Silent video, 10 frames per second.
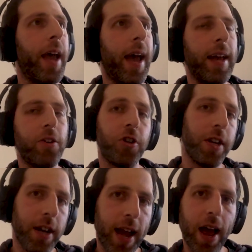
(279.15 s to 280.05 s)
And she
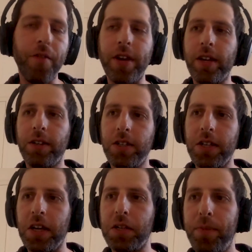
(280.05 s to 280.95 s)
didn't have any
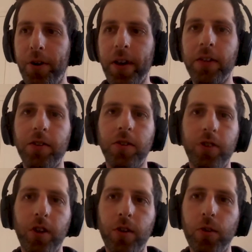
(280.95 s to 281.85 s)
existing experience.
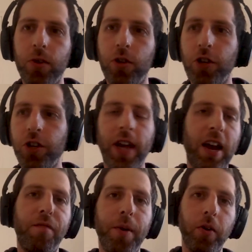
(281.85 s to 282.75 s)
So she just kind
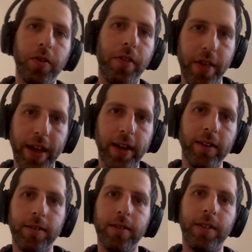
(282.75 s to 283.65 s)
of built
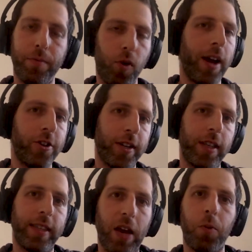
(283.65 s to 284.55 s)
the project
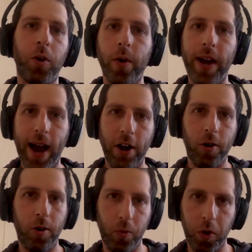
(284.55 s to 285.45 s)
that they were going to hire
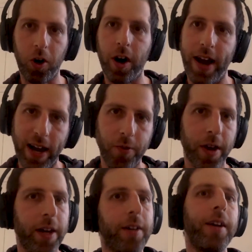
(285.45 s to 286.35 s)
her to work on
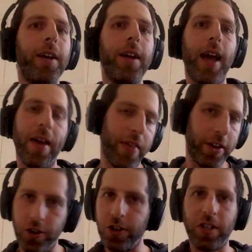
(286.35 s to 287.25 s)
anyway. And then
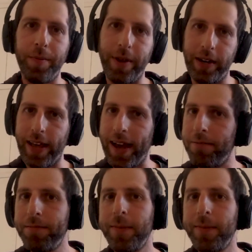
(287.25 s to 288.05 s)
she just submitted that.